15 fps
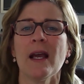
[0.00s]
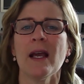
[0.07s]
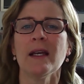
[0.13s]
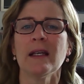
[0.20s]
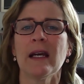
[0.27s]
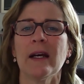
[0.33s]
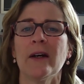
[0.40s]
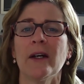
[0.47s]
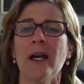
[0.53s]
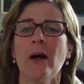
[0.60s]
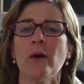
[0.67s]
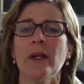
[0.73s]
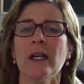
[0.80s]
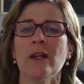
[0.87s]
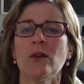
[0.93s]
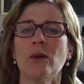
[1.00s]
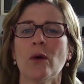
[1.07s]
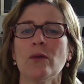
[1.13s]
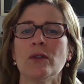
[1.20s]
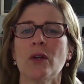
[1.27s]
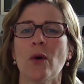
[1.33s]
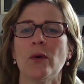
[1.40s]
and carry out
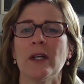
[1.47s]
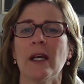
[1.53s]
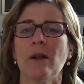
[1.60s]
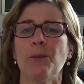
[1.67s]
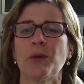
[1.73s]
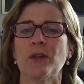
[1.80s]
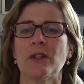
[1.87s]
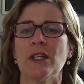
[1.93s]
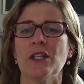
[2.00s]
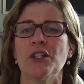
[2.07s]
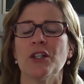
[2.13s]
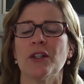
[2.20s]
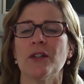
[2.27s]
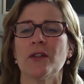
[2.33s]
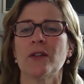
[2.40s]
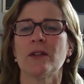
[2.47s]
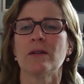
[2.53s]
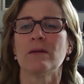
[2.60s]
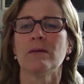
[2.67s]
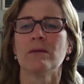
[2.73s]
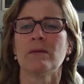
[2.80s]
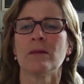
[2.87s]
ingrown toenail procedures.
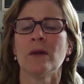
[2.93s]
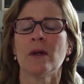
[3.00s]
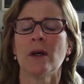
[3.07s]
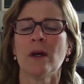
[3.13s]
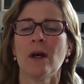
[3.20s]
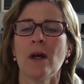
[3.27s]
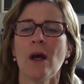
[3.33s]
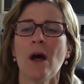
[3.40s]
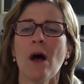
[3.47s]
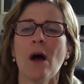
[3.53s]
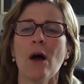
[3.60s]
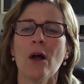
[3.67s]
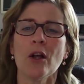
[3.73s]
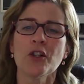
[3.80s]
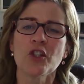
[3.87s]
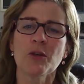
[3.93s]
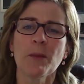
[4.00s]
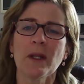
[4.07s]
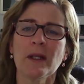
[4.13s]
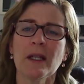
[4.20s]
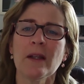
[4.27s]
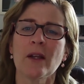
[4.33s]

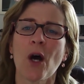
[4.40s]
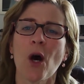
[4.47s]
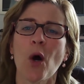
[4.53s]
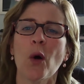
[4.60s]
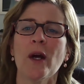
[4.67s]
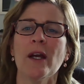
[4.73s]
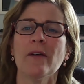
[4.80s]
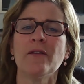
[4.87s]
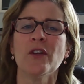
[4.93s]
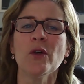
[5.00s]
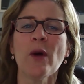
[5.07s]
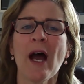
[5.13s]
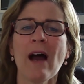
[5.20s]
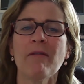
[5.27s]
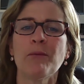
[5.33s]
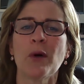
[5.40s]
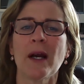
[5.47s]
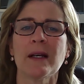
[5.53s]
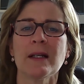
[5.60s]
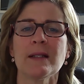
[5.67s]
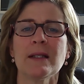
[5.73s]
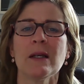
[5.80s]
Ultimately though, if you have
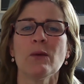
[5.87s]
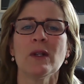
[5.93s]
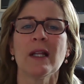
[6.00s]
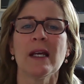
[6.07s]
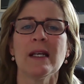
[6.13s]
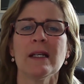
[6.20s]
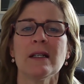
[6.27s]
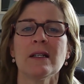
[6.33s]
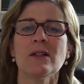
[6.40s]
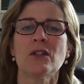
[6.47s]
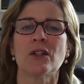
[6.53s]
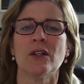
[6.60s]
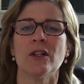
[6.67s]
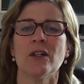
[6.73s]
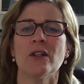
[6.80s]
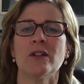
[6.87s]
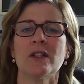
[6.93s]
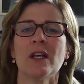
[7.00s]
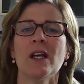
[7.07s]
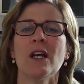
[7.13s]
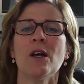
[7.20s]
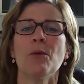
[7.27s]
pregnancy-related concerns,
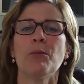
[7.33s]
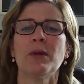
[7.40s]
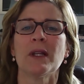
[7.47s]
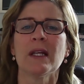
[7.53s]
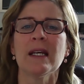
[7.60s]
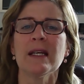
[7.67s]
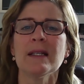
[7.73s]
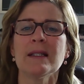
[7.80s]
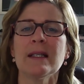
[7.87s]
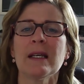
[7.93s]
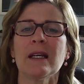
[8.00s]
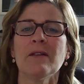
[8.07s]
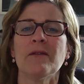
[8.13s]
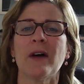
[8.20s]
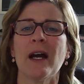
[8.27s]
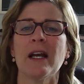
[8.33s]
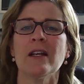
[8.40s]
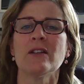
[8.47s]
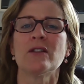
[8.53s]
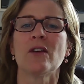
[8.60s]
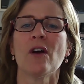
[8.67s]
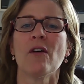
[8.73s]
please seek
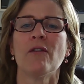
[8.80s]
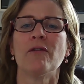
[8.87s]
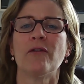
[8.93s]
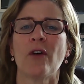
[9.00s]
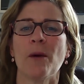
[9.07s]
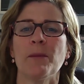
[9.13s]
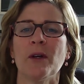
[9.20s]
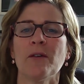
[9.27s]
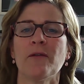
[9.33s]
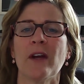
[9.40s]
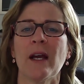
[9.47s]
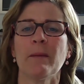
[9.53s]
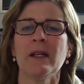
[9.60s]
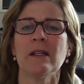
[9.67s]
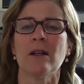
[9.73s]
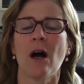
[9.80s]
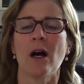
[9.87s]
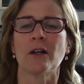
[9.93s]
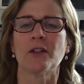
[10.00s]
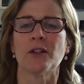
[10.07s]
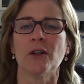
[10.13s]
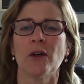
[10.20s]
advice from your family
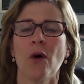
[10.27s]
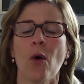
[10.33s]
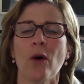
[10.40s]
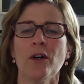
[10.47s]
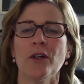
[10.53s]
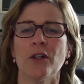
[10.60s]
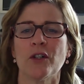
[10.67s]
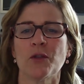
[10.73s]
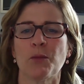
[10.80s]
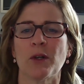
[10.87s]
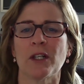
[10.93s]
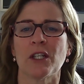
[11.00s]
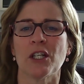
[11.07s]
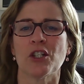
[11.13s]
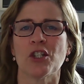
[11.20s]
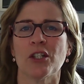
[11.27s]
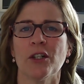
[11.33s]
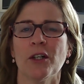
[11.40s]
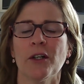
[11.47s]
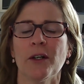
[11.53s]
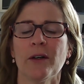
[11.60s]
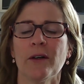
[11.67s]
doctor or nurse practitioner.